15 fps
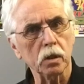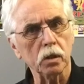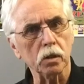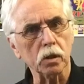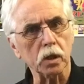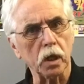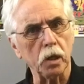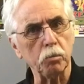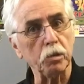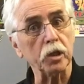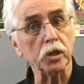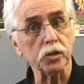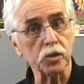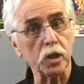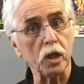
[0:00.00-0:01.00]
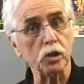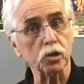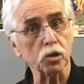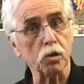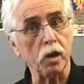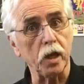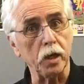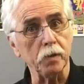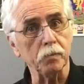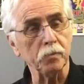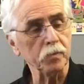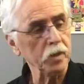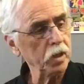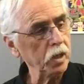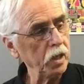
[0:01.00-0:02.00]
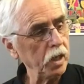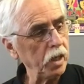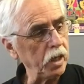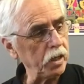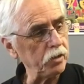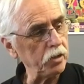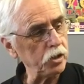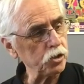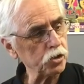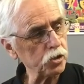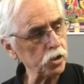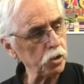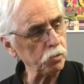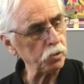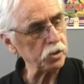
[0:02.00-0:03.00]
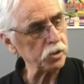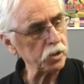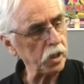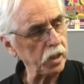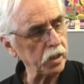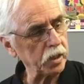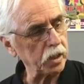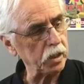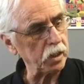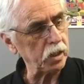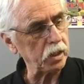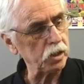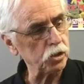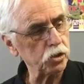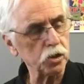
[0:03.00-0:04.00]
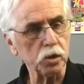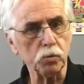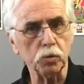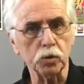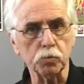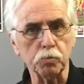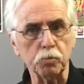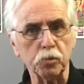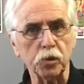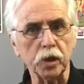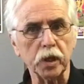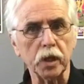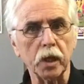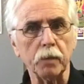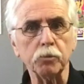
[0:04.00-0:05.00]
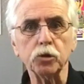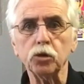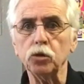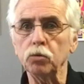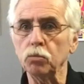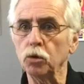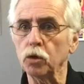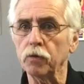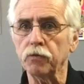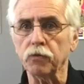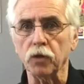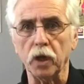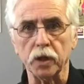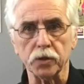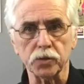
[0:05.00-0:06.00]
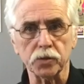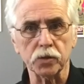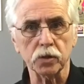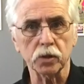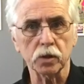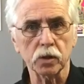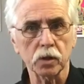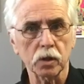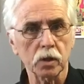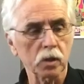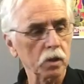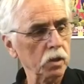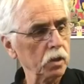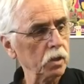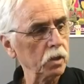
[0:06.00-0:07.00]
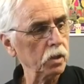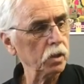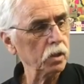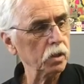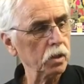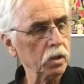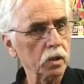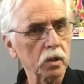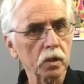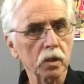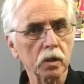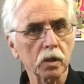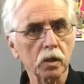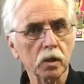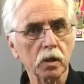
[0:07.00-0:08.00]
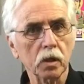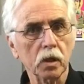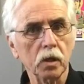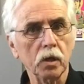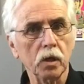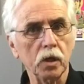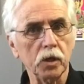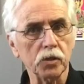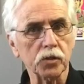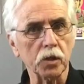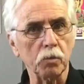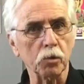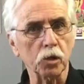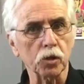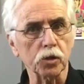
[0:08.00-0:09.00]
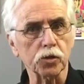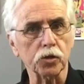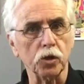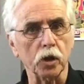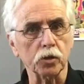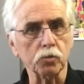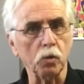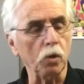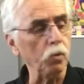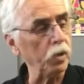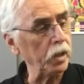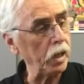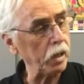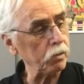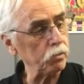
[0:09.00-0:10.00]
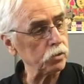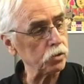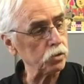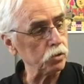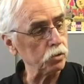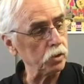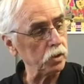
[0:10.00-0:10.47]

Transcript: Okay, but it sounds great. And then she would take it and she would bring it up 2 more frets in some of her songs. Well, when I was doing